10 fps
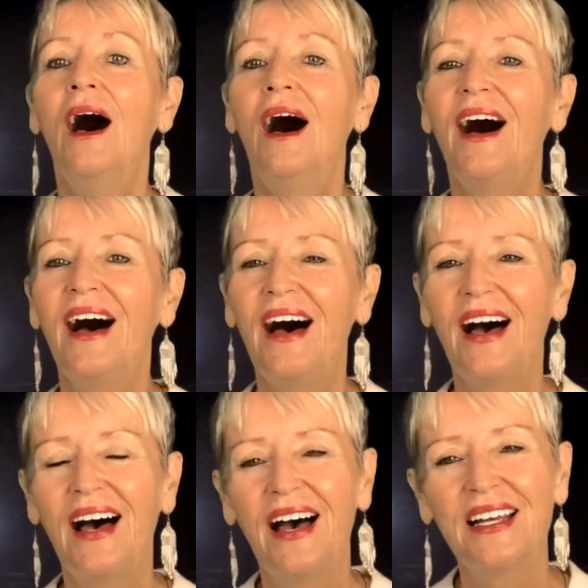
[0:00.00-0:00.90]

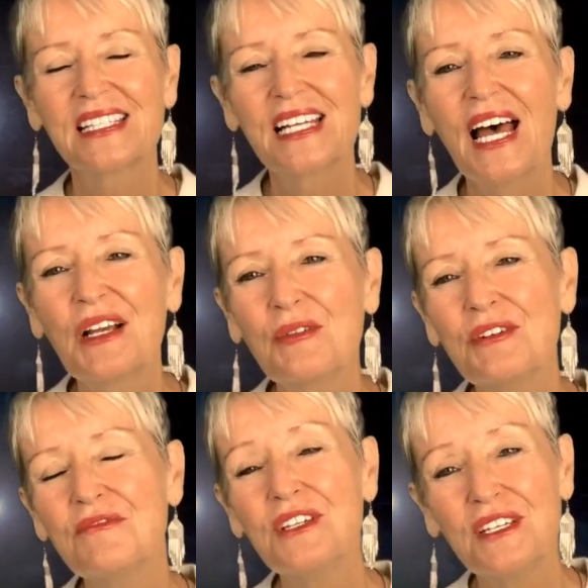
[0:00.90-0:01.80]
Ah, it's like
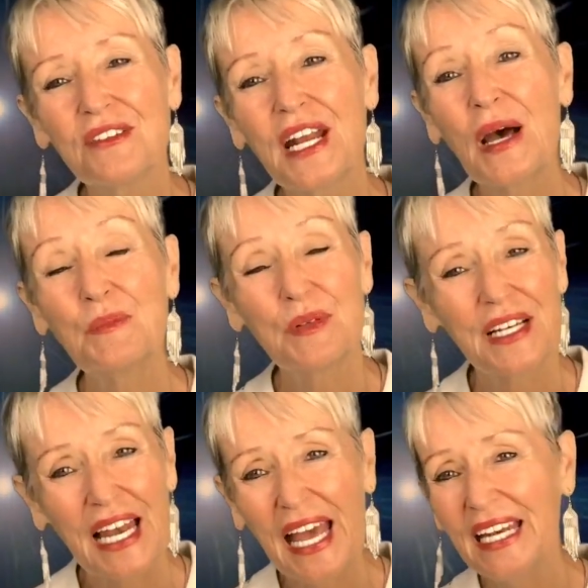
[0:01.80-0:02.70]
we've given our
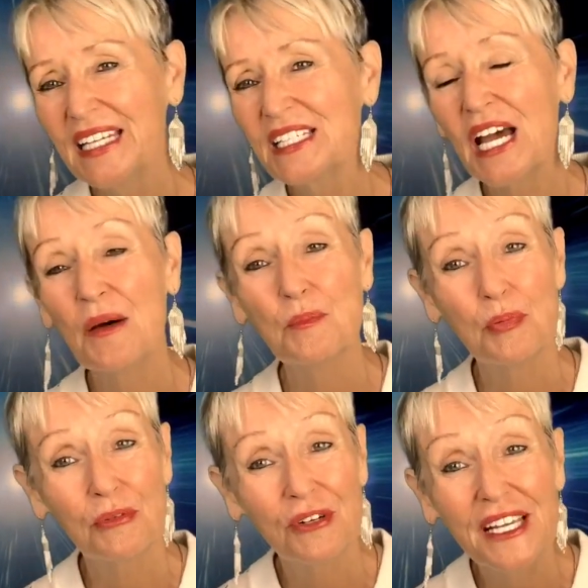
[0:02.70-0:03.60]
planet a
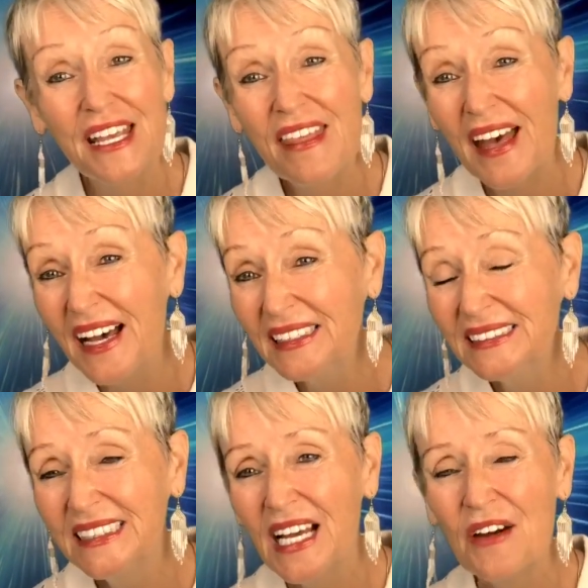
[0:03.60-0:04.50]
breather
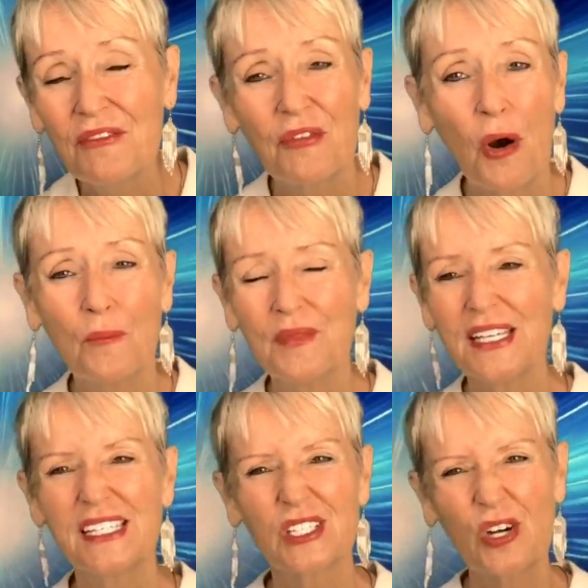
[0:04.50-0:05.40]
from
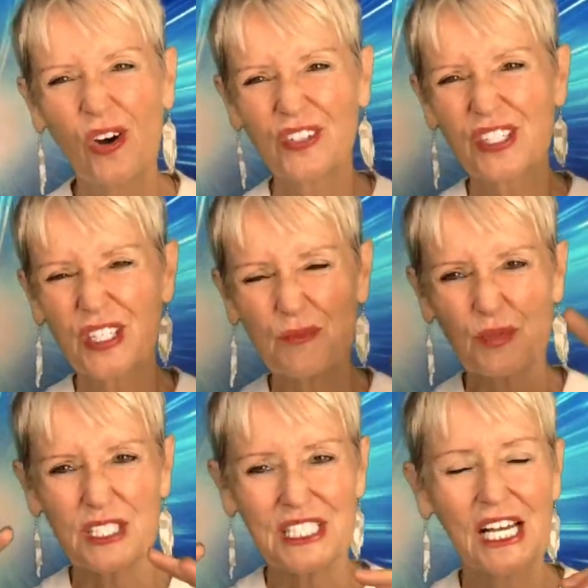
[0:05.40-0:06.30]
this constant
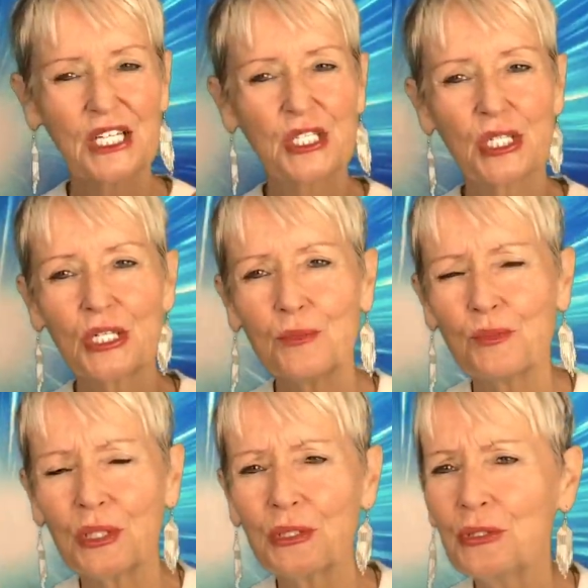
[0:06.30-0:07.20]
production and
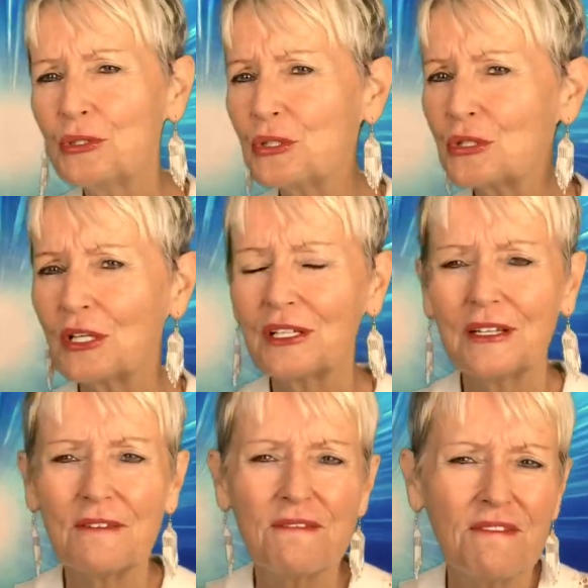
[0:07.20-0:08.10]
pollution
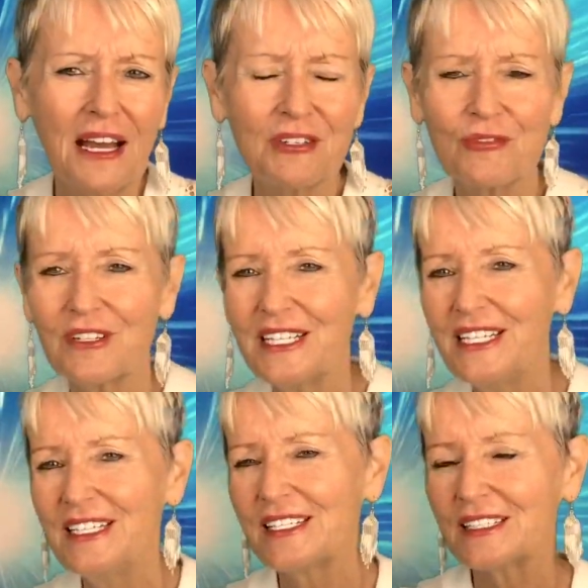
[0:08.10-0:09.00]
and
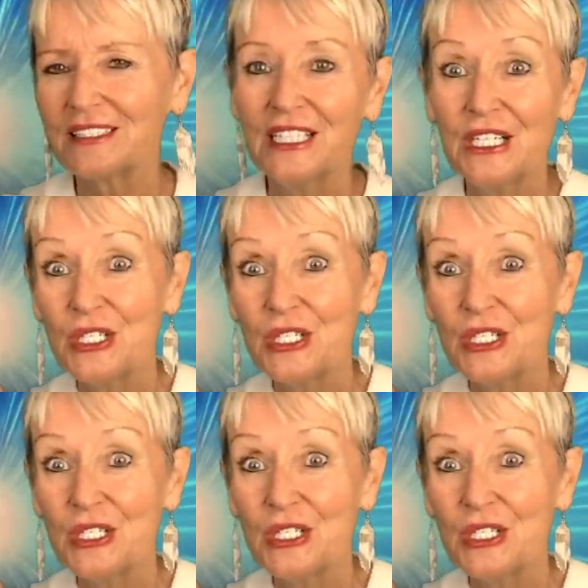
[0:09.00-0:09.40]
factories and